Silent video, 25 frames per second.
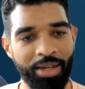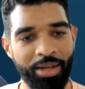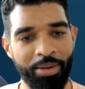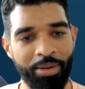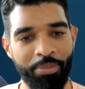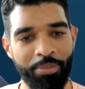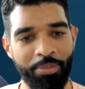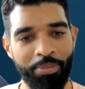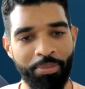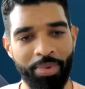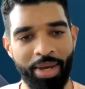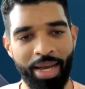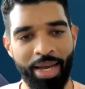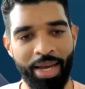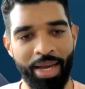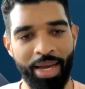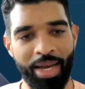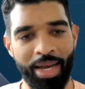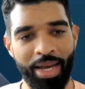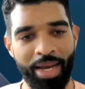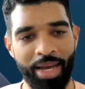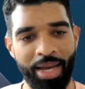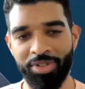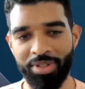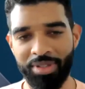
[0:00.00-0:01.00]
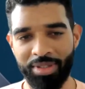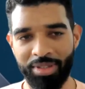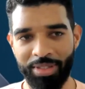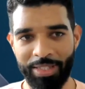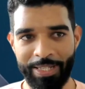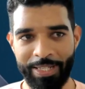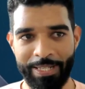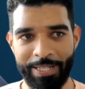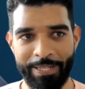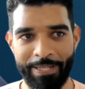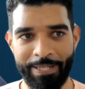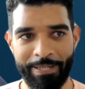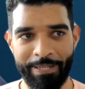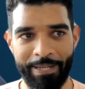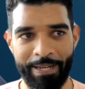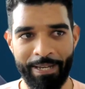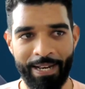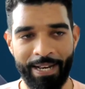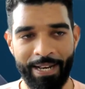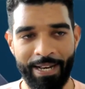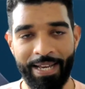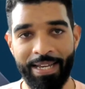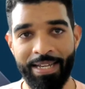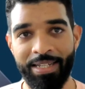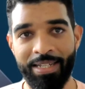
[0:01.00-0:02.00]
I discovered
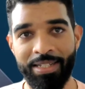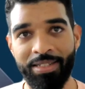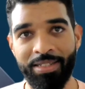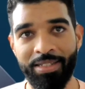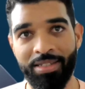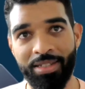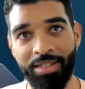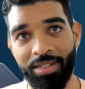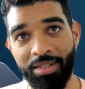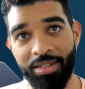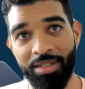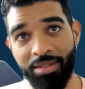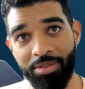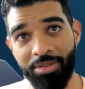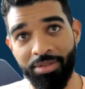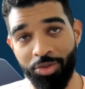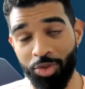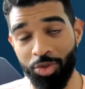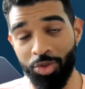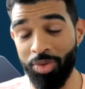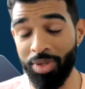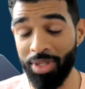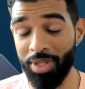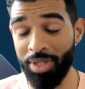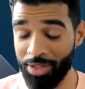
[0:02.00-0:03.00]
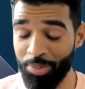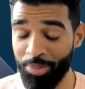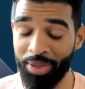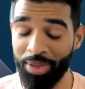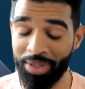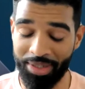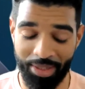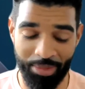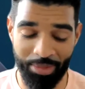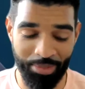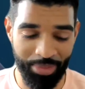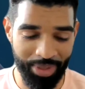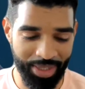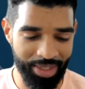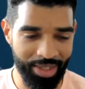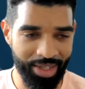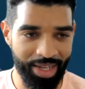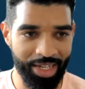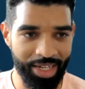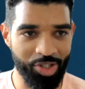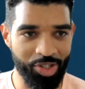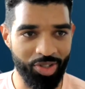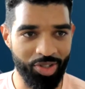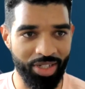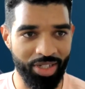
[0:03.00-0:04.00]
Glide during the pandemic,
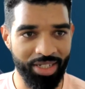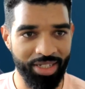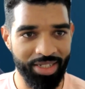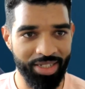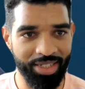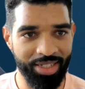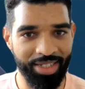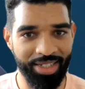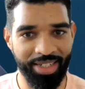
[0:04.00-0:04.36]
actually.